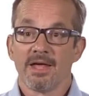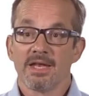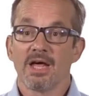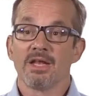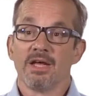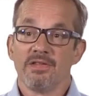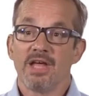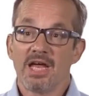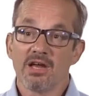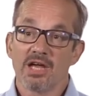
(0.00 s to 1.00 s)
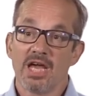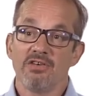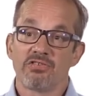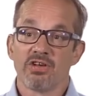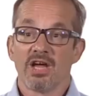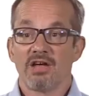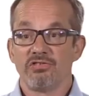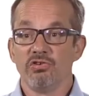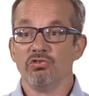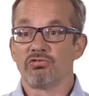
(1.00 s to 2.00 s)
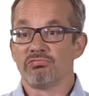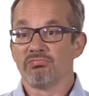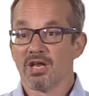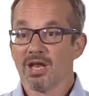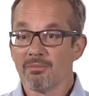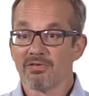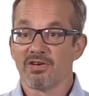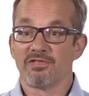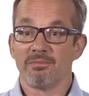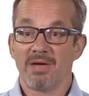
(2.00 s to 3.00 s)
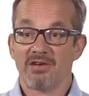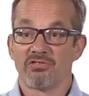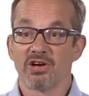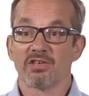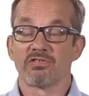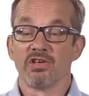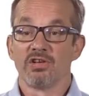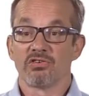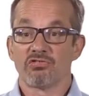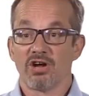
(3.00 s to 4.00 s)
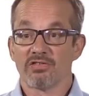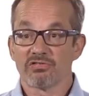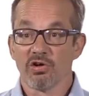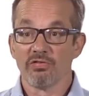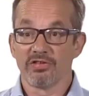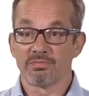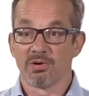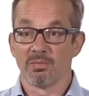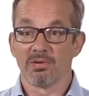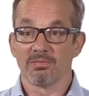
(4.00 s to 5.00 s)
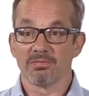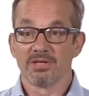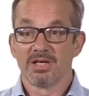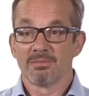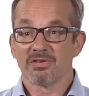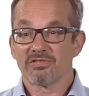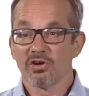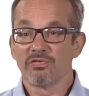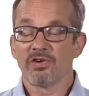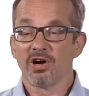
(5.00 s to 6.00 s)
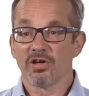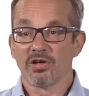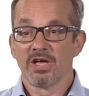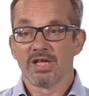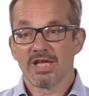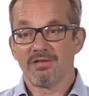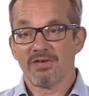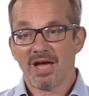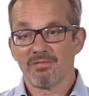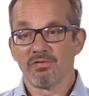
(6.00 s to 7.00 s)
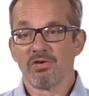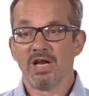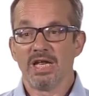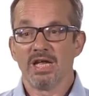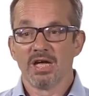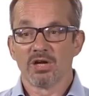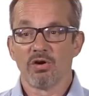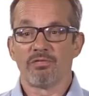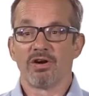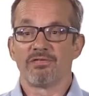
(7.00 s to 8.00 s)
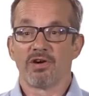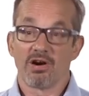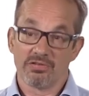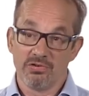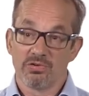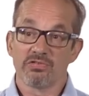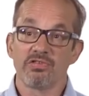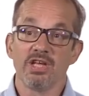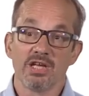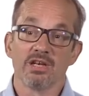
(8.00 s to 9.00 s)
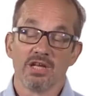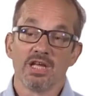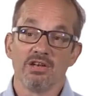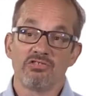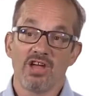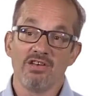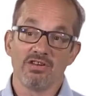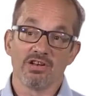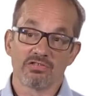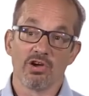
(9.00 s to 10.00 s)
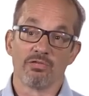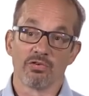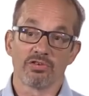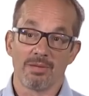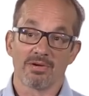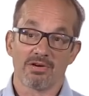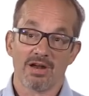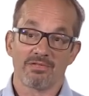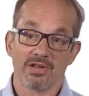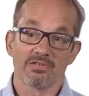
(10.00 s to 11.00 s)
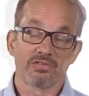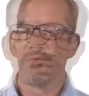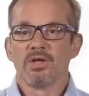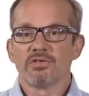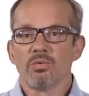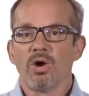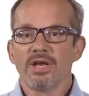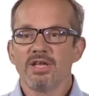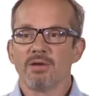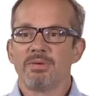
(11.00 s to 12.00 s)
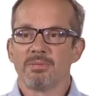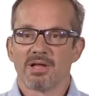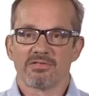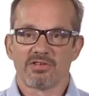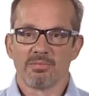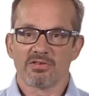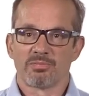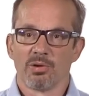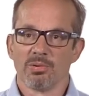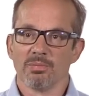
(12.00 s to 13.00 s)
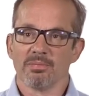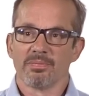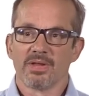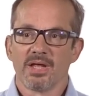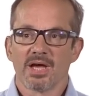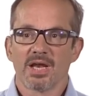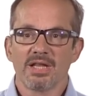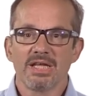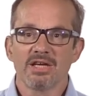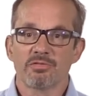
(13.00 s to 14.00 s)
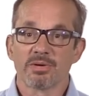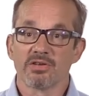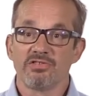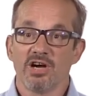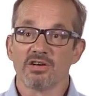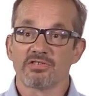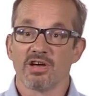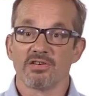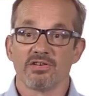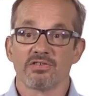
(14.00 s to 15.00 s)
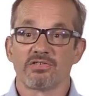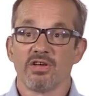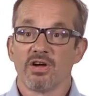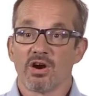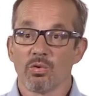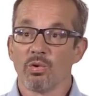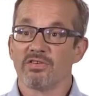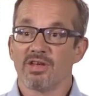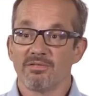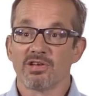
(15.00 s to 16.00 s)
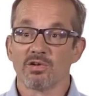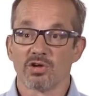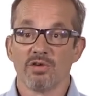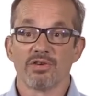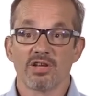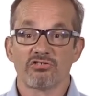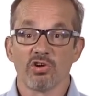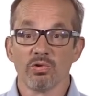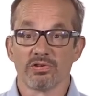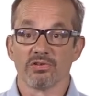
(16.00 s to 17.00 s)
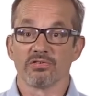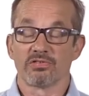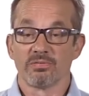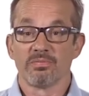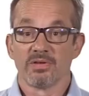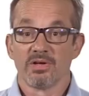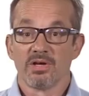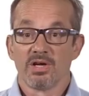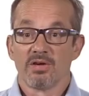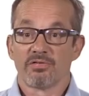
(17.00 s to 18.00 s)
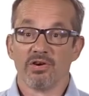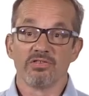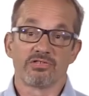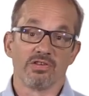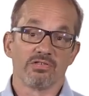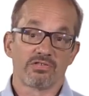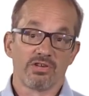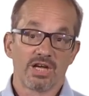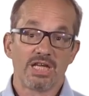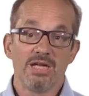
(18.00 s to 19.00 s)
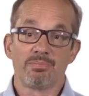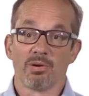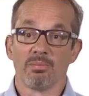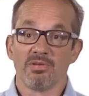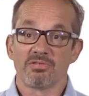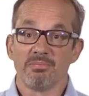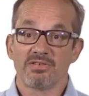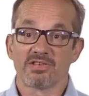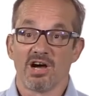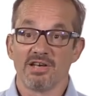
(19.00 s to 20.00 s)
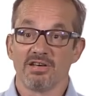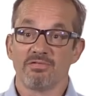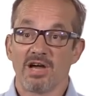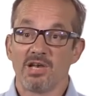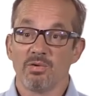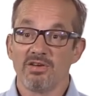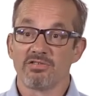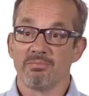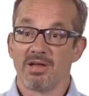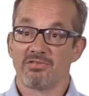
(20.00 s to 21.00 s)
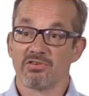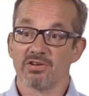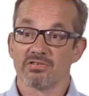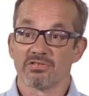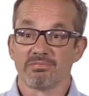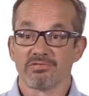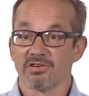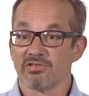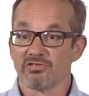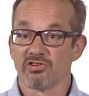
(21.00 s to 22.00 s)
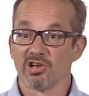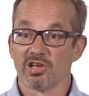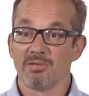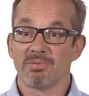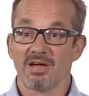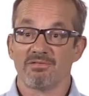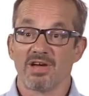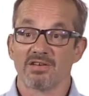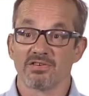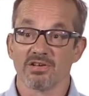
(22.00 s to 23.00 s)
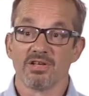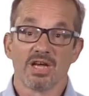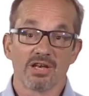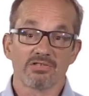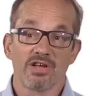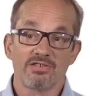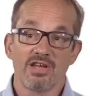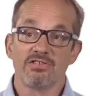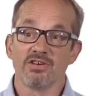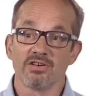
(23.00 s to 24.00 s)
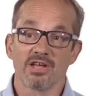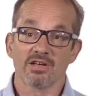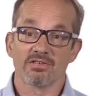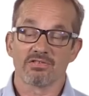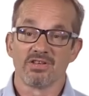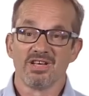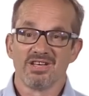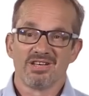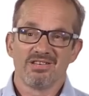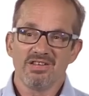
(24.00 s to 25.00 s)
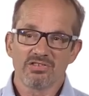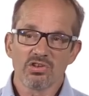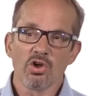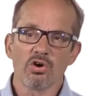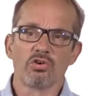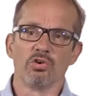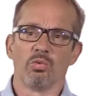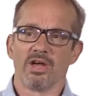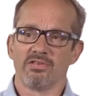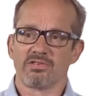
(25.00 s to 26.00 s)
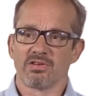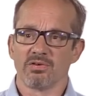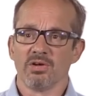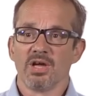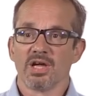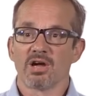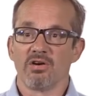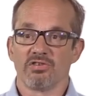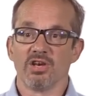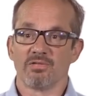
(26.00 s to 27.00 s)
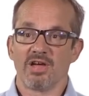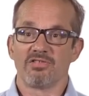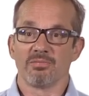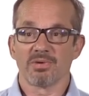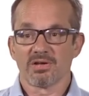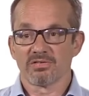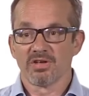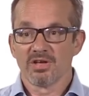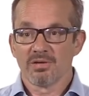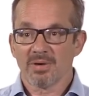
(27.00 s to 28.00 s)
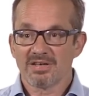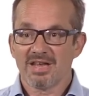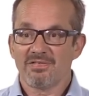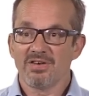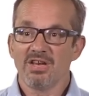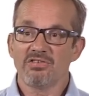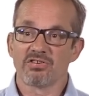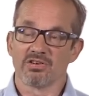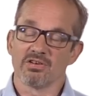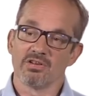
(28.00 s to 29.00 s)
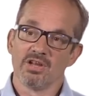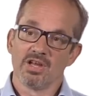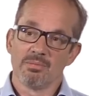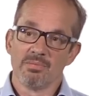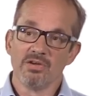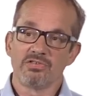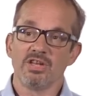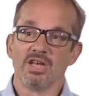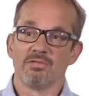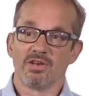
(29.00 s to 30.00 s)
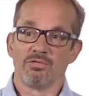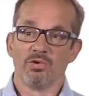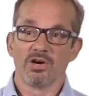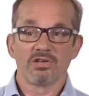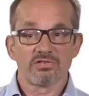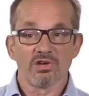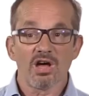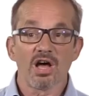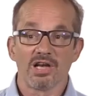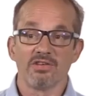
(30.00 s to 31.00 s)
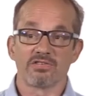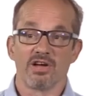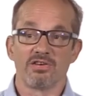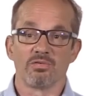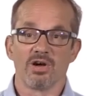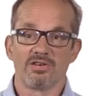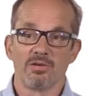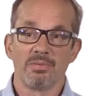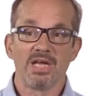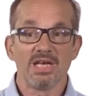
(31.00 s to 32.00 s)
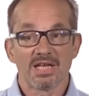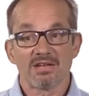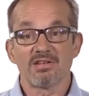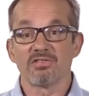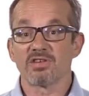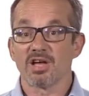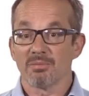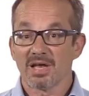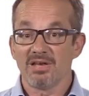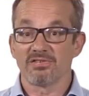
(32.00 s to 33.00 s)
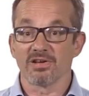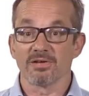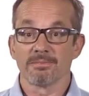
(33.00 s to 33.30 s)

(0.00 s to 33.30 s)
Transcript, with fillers: Now, the N I H has used a number of different metrics to try and solve this problem, but so far they haven't really got very far, as you can see, in, in changing this overall demographics. So why do young people have so much problem? And I think it's because young scientists are always having to look over their shoulders. For instance, a key problem is misguided valuation metrics, such as journal impact factor and the citation index. These are not good ways to encourage innovation because, by definition, most of the innovative work is not highly cited right at the beginning, and that tends to come later.